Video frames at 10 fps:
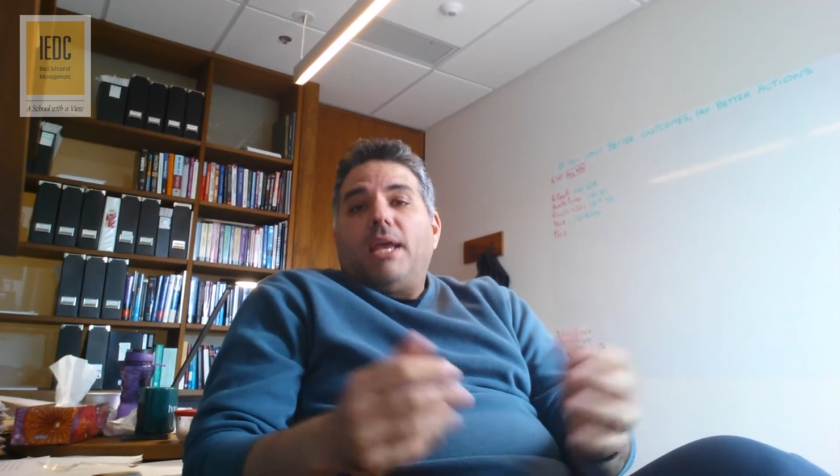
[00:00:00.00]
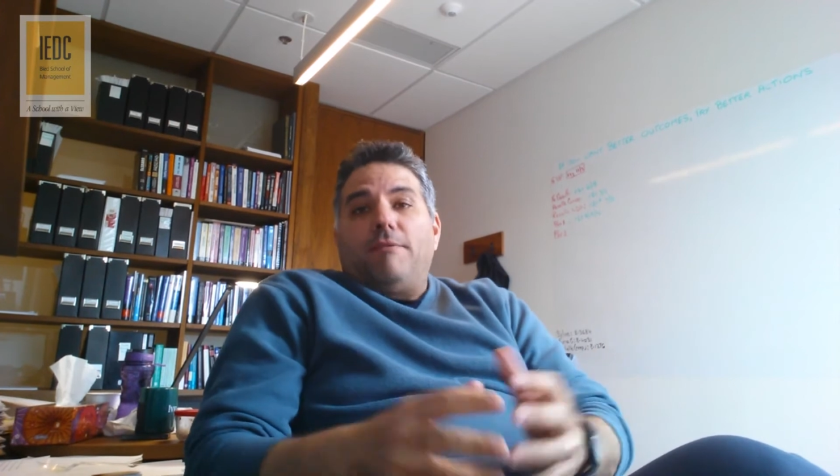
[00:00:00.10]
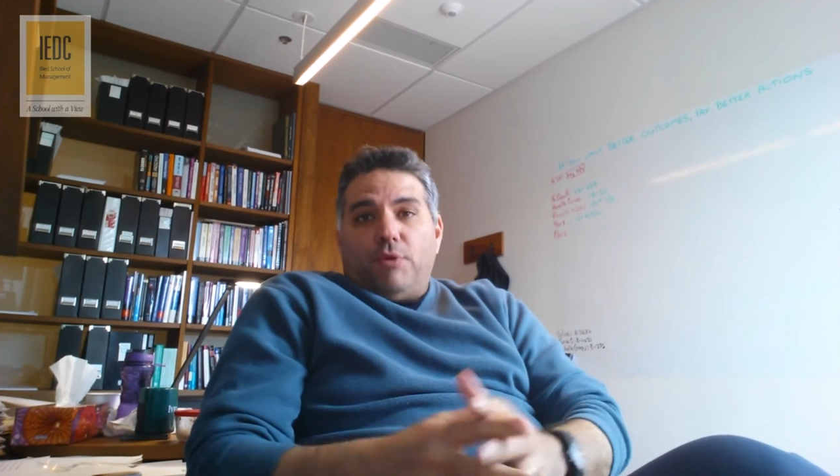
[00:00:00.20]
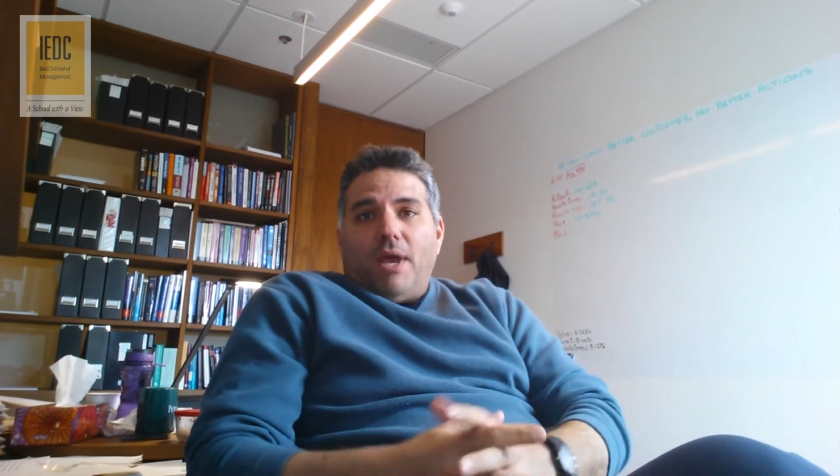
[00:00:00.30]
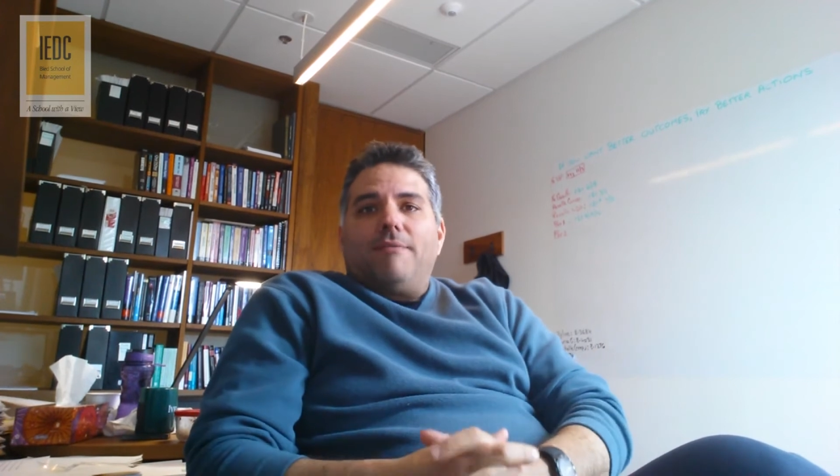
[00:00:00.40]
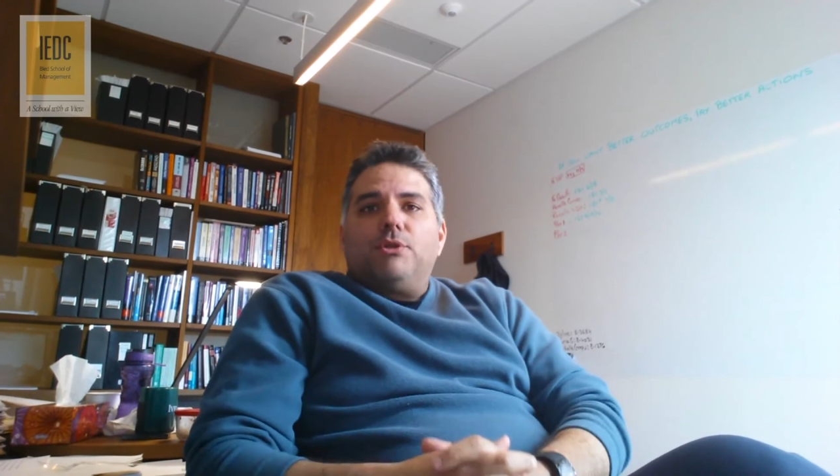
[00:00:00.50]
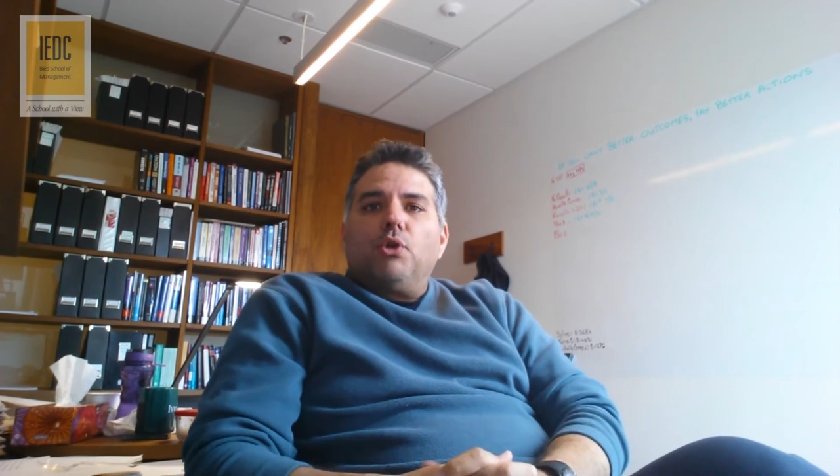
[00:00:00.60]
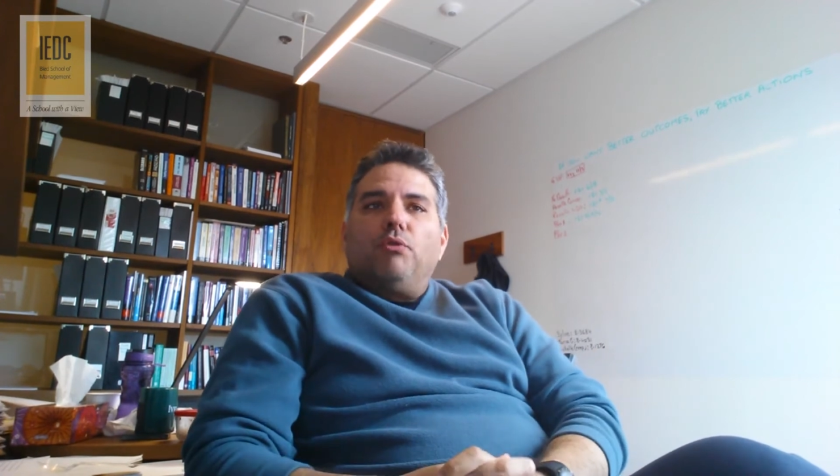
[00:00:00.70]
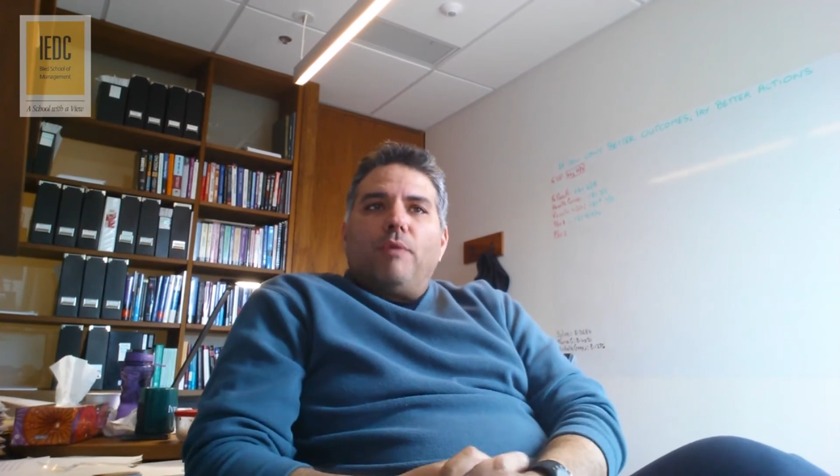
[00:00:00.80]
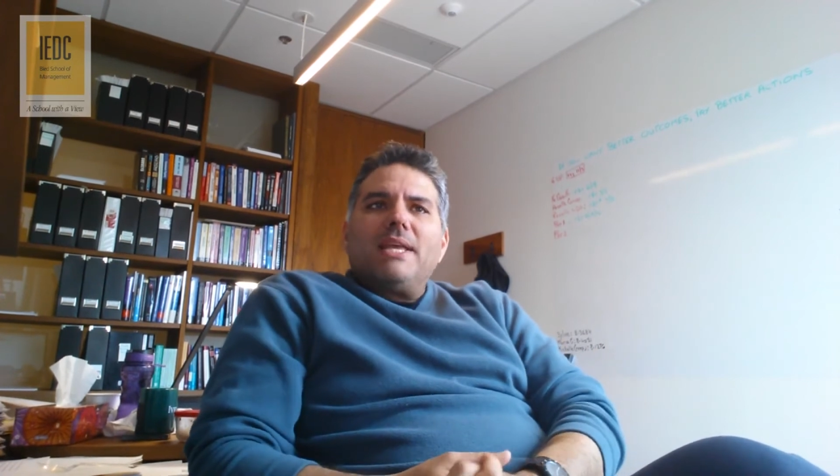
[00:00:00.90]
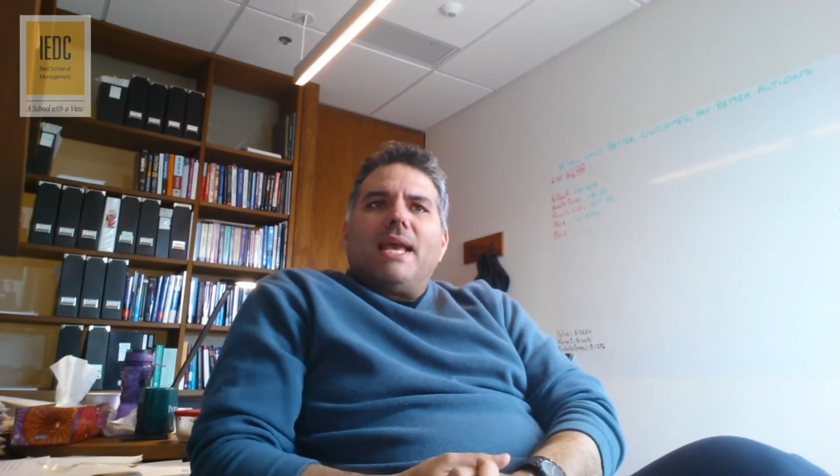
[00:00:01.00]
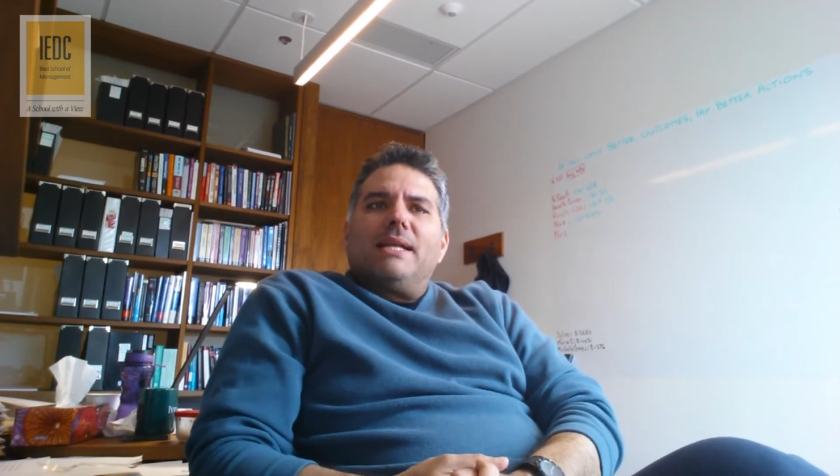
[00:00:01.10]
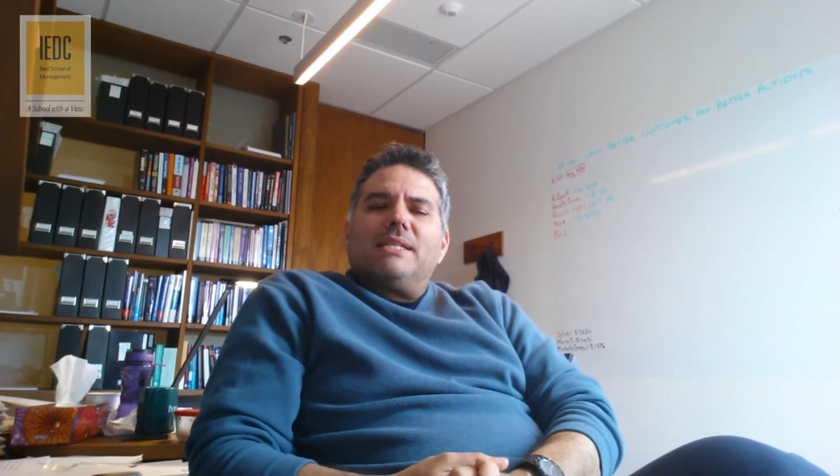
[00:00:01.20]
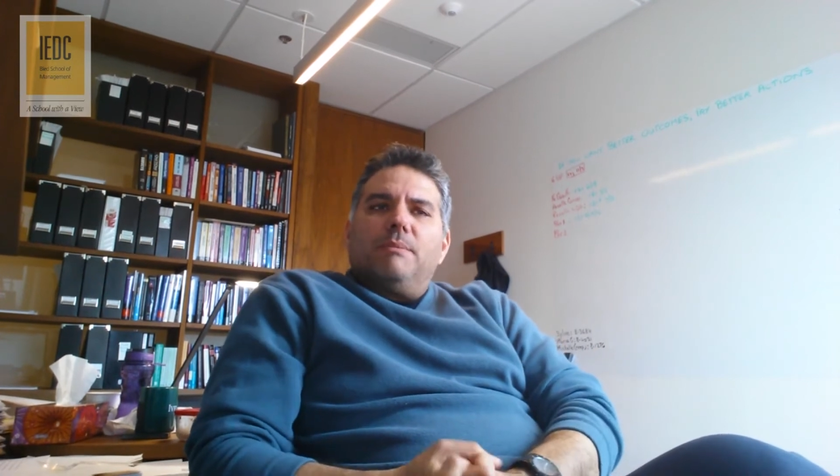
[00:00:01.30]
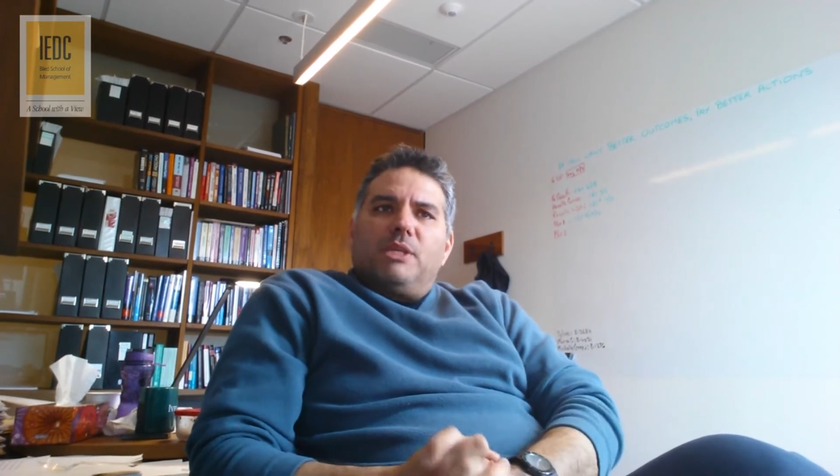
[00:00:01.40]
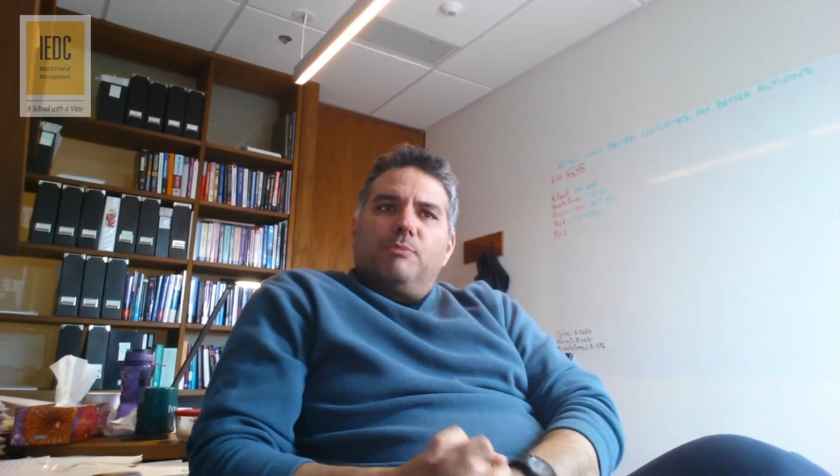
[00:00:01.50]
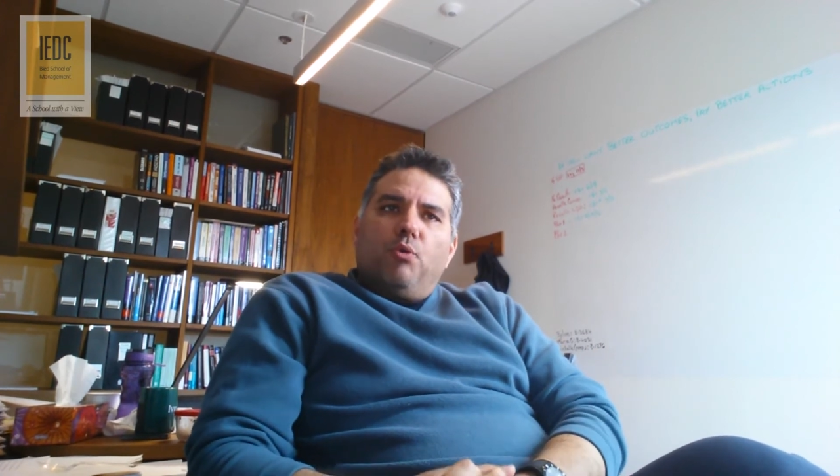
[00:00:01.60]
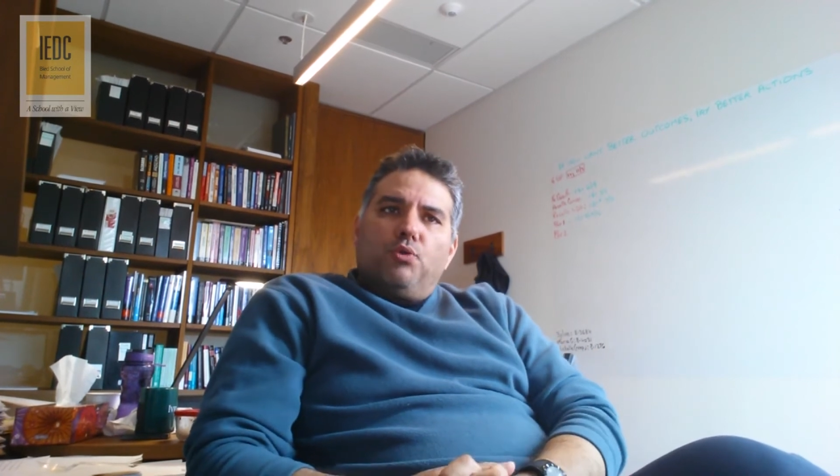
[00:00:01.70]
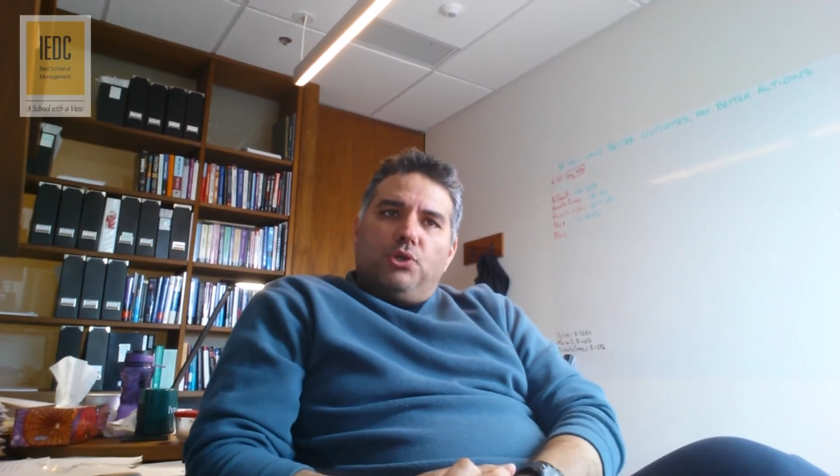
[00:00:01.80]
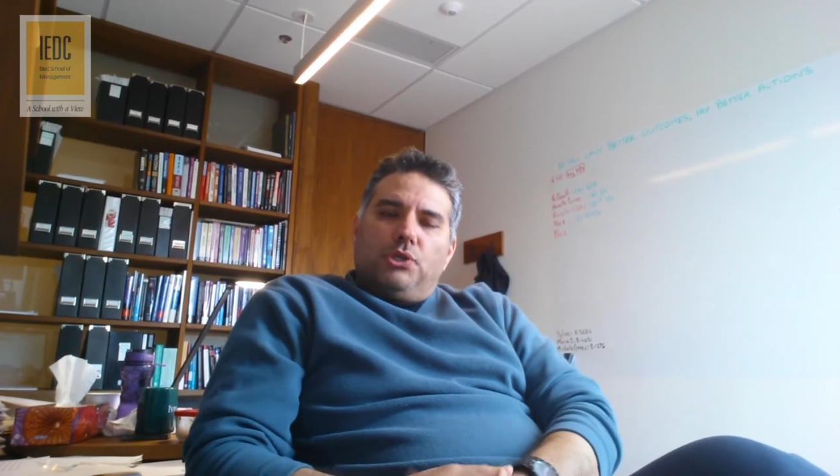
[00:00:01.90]
if you haven't already had some
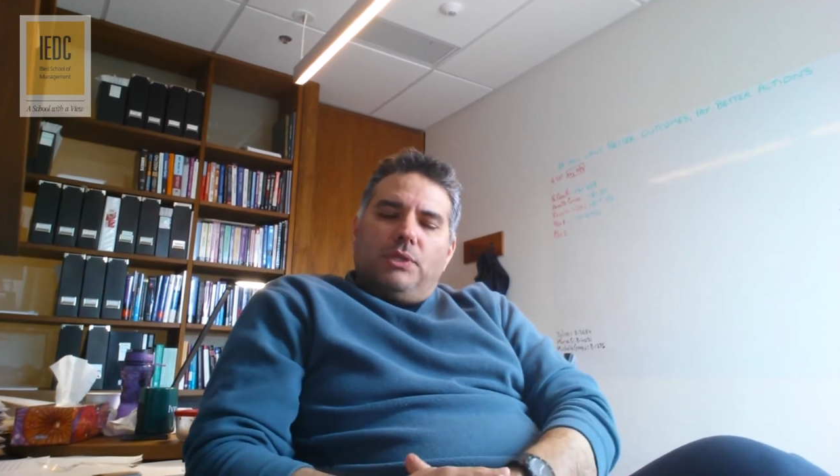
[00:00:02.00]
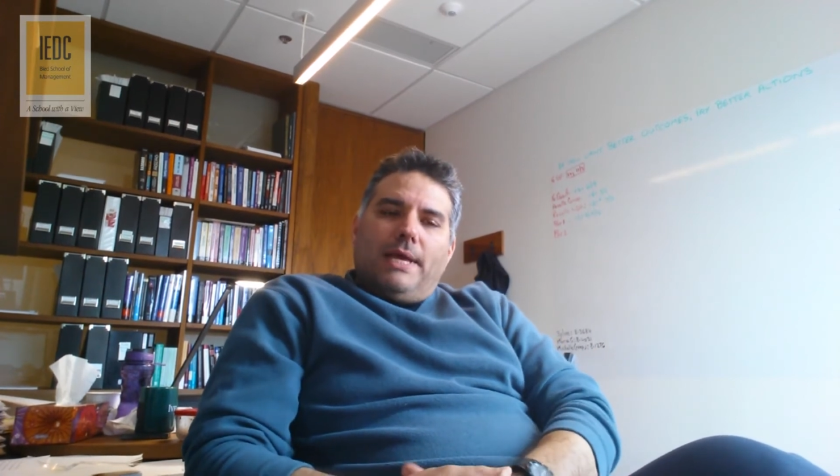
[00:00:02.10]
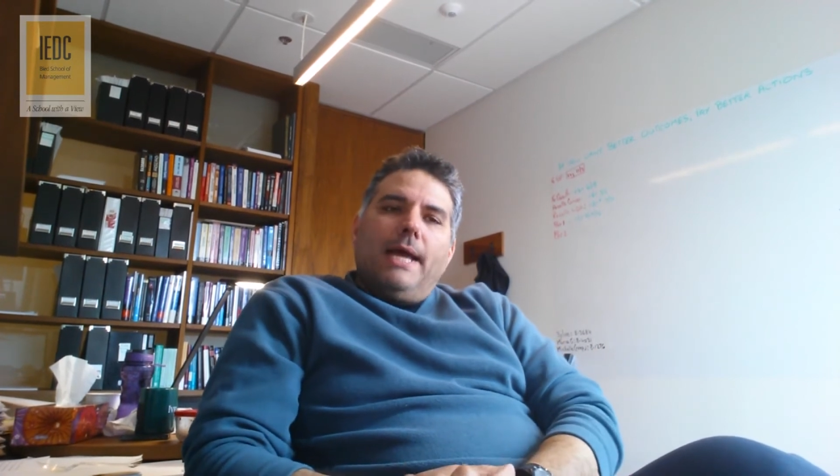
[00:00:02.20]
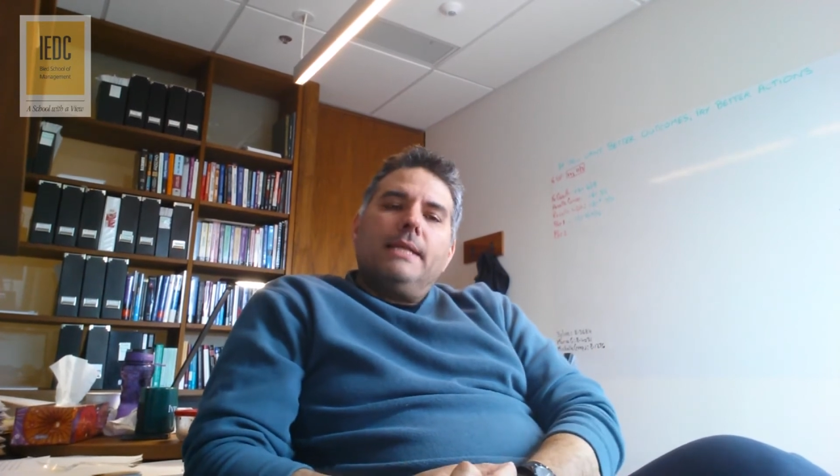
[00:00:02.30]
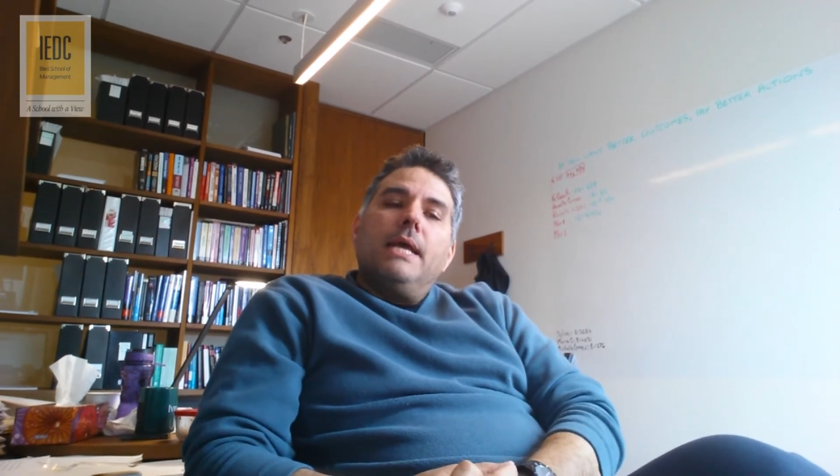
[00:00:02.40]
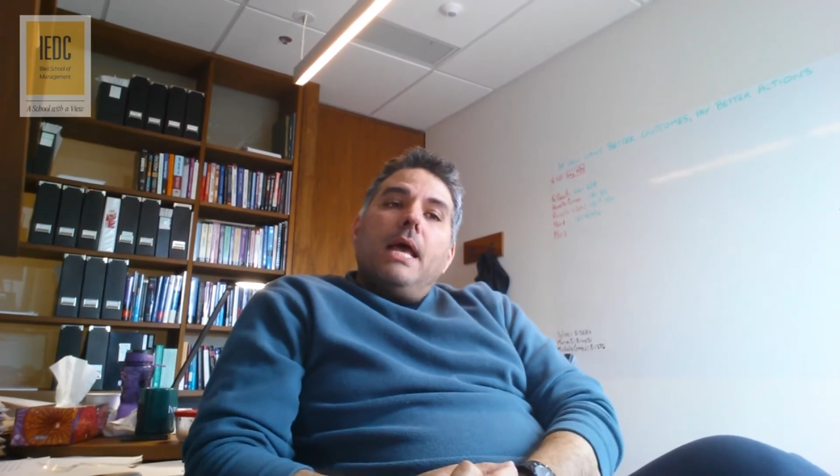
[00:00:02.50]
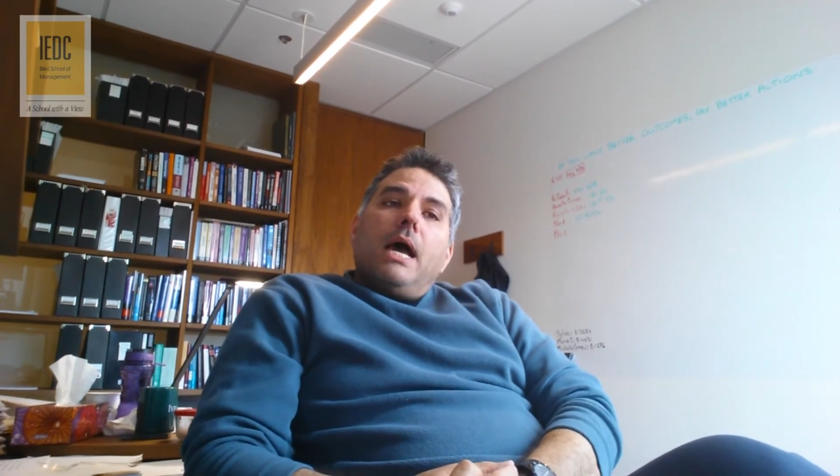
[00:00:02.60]
exposure to that,